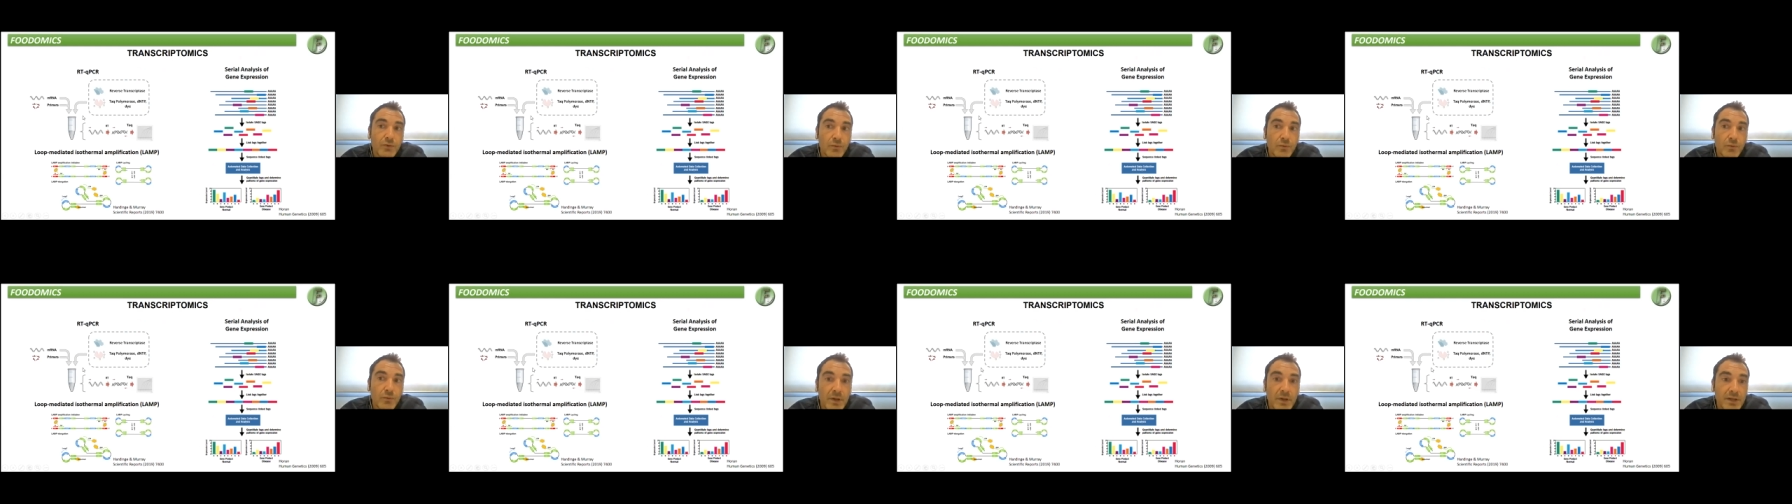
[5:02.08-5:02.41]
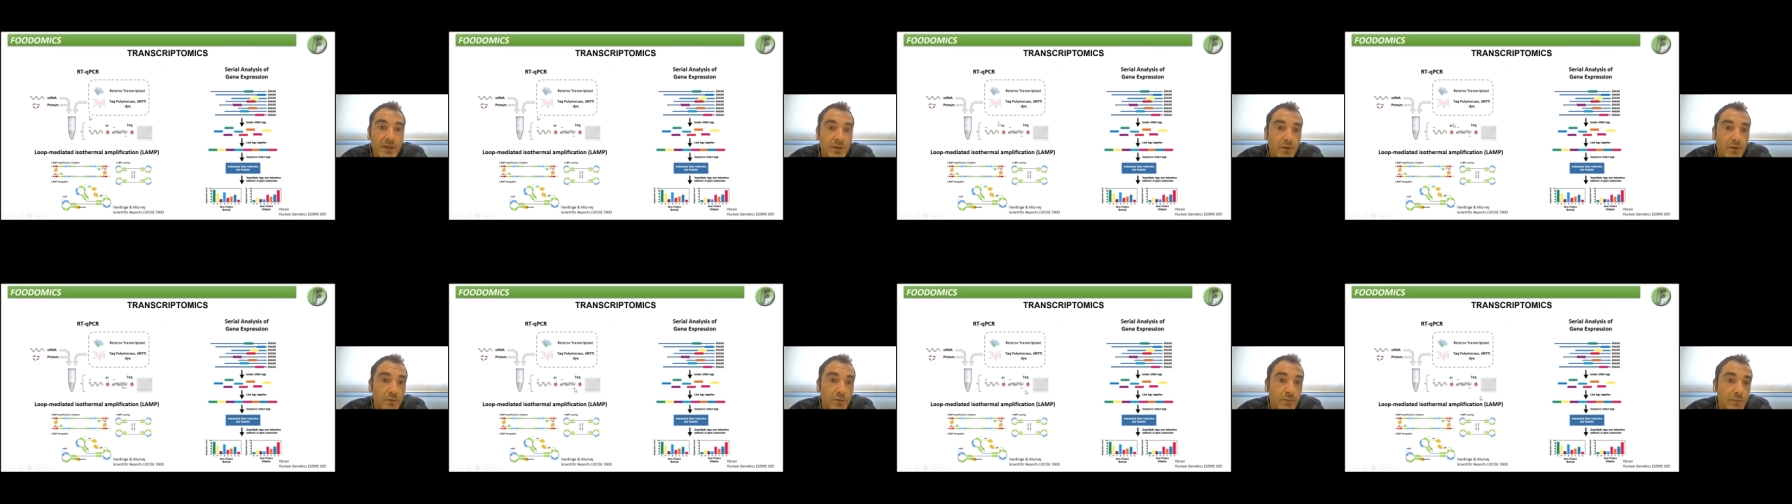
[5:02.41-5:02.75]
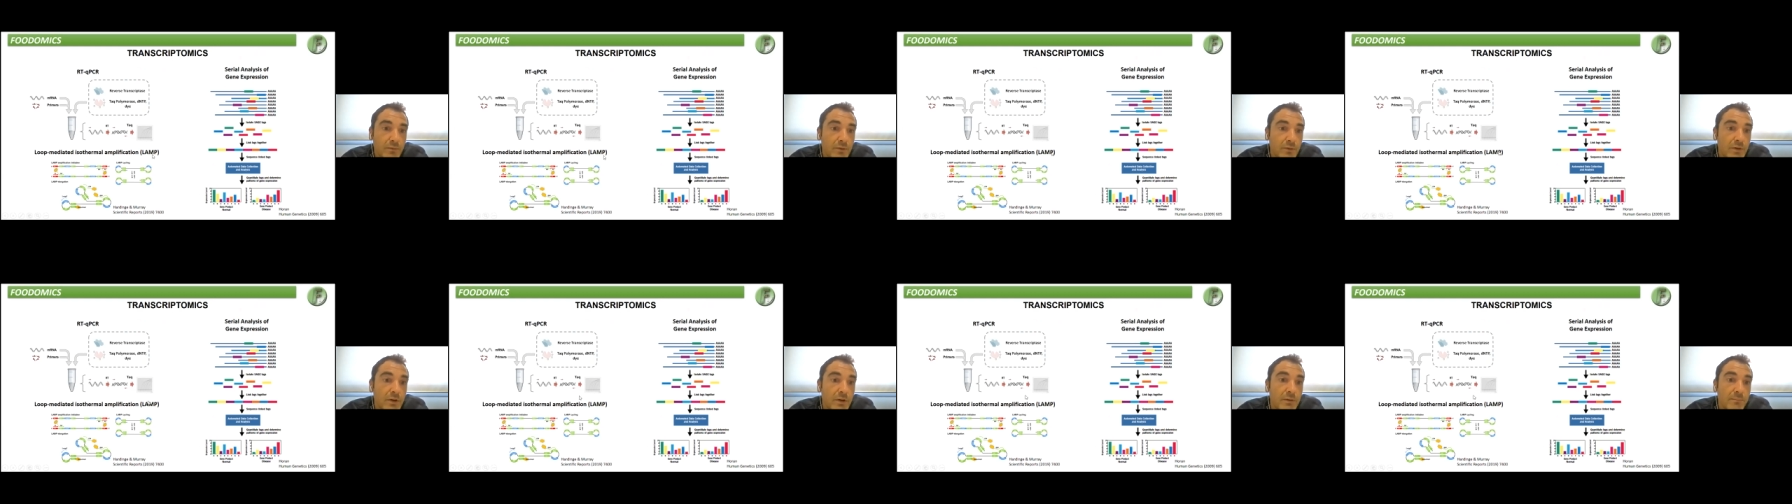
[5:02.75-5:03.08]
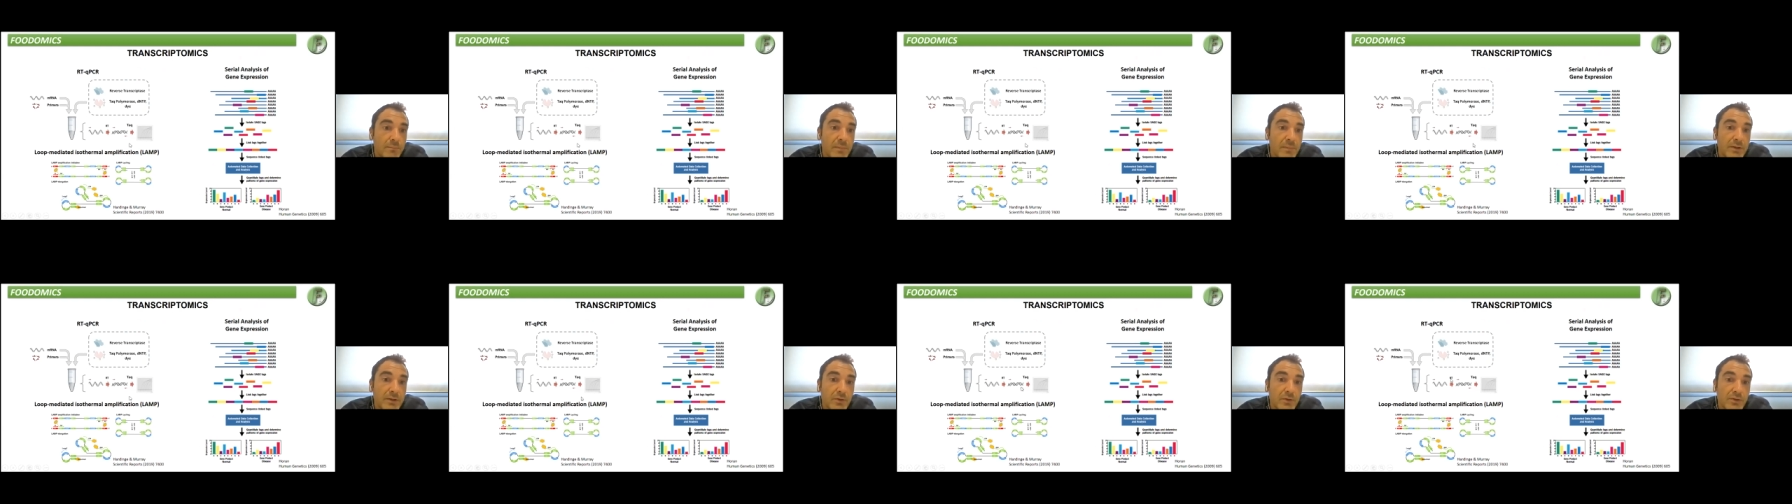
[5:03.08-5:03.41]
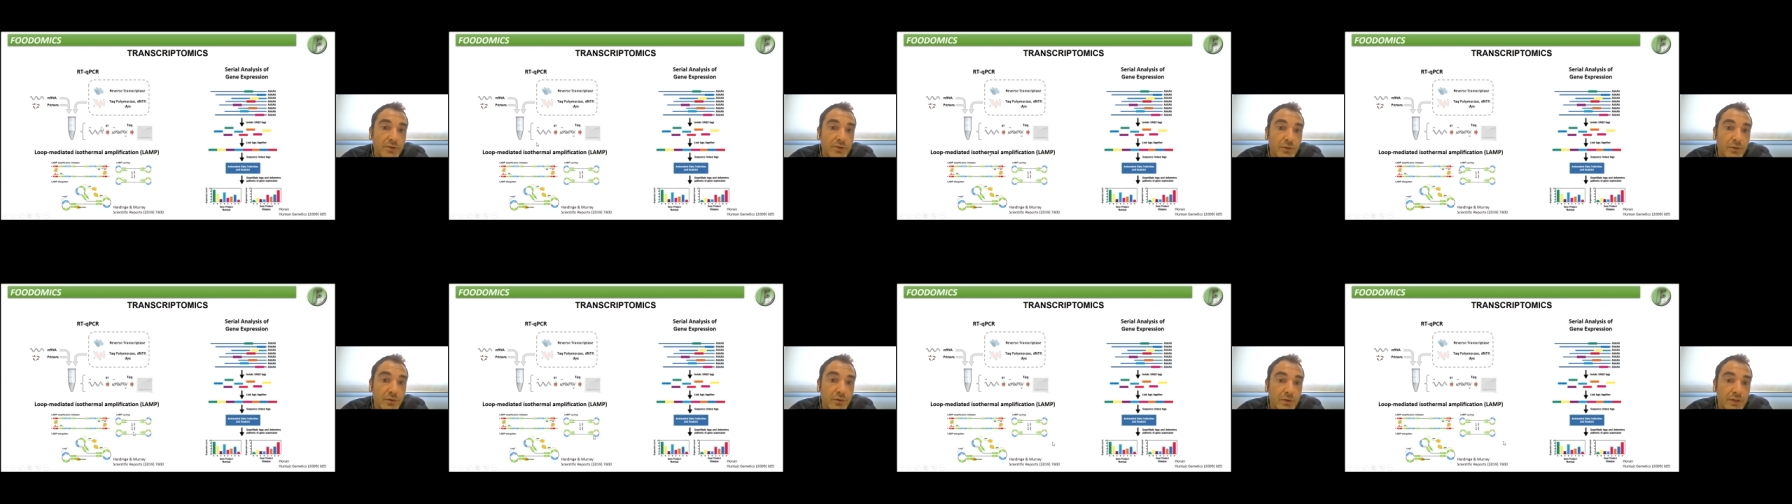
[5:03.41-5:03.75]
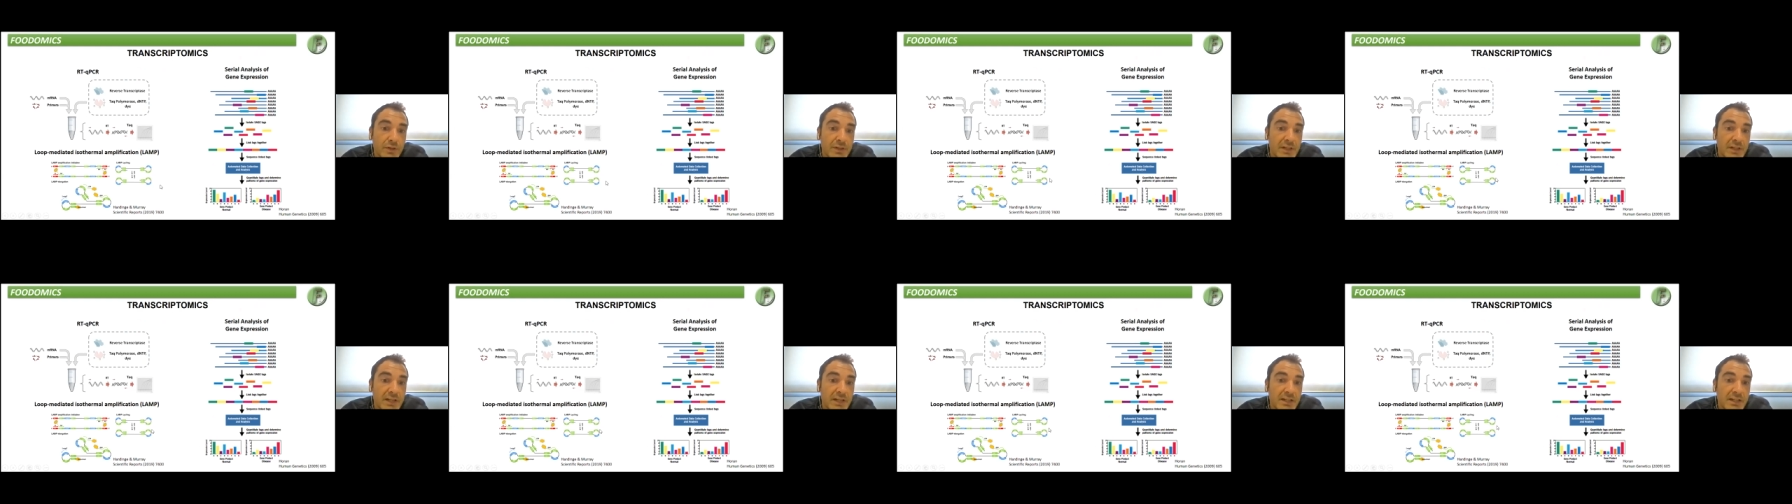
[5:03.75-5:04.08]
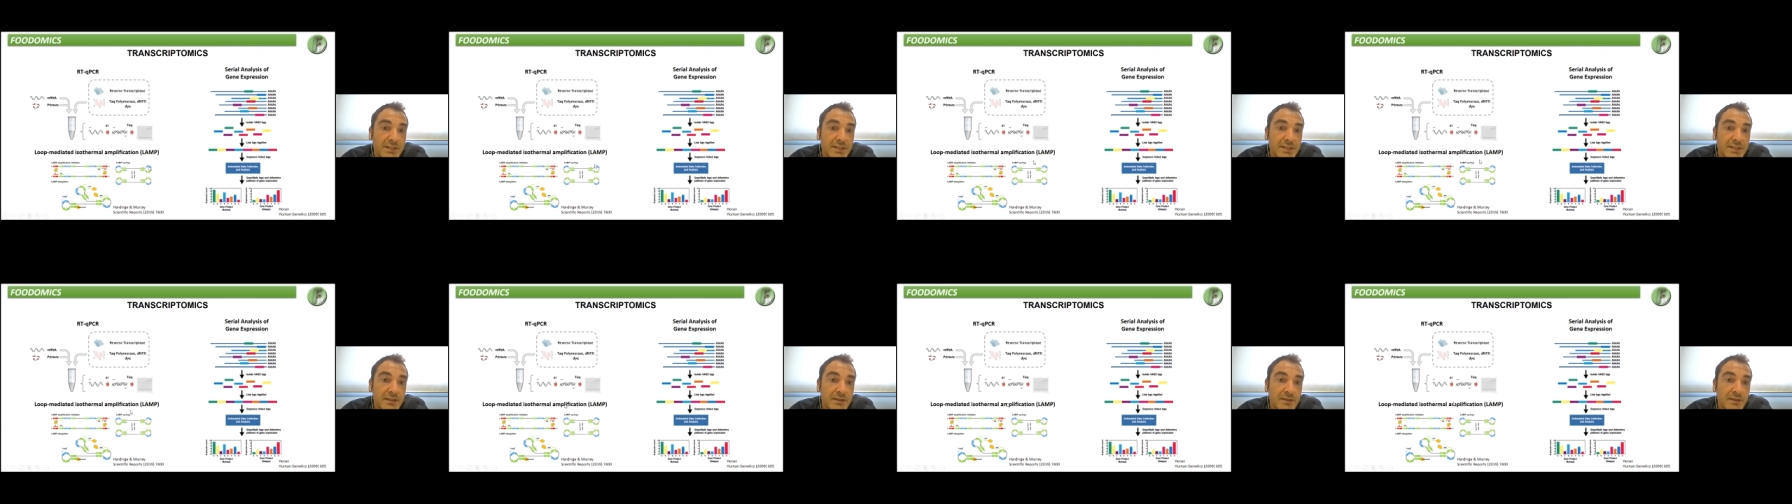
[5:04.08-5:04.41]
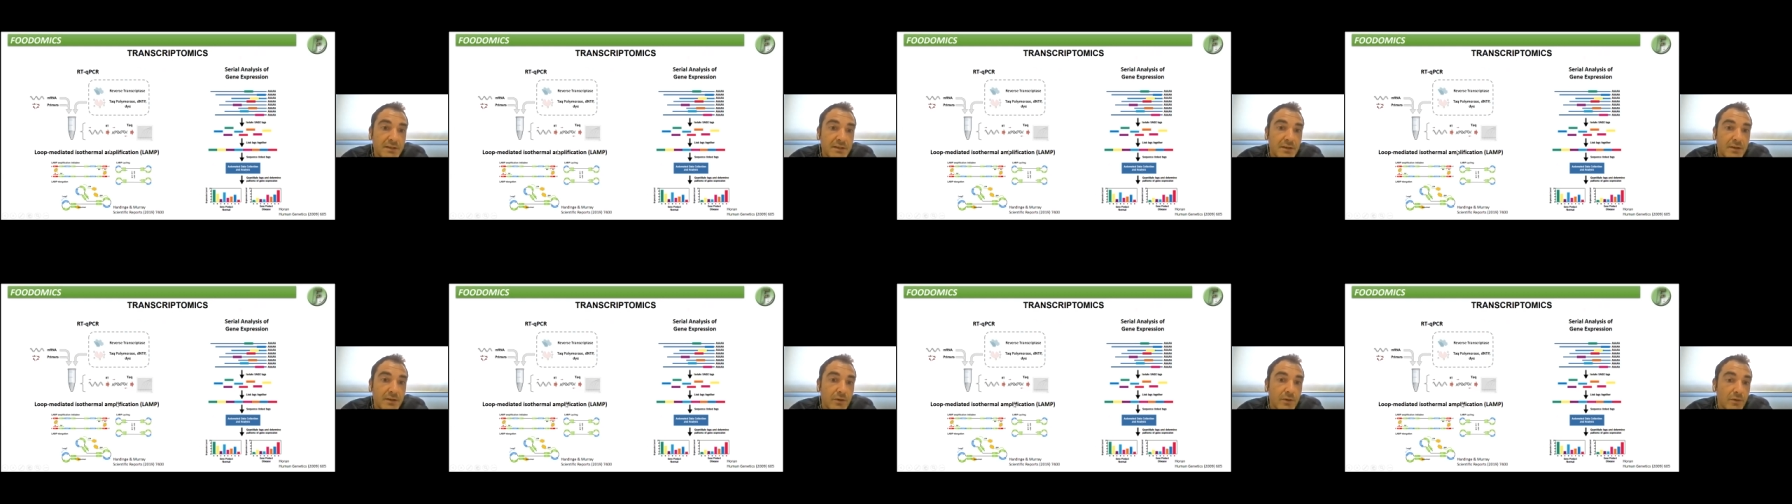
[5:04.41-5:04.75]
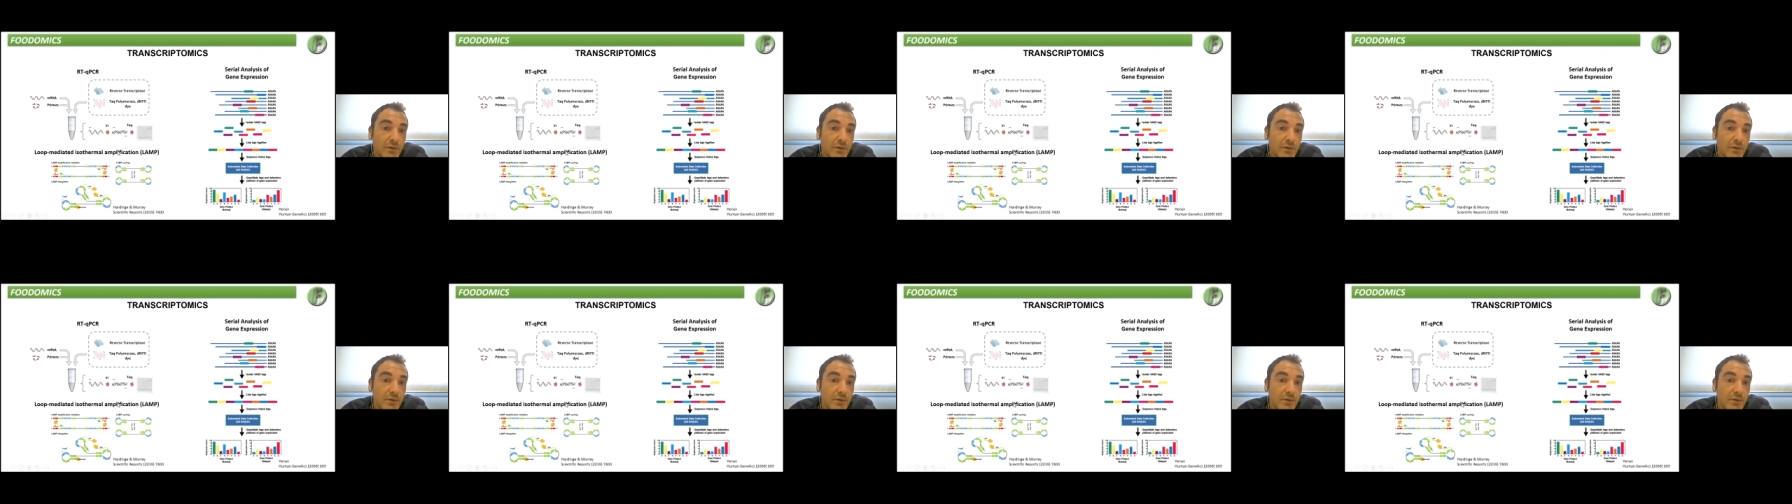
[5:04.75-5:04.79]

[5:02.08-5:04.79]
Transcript: you may know, but also in the last year,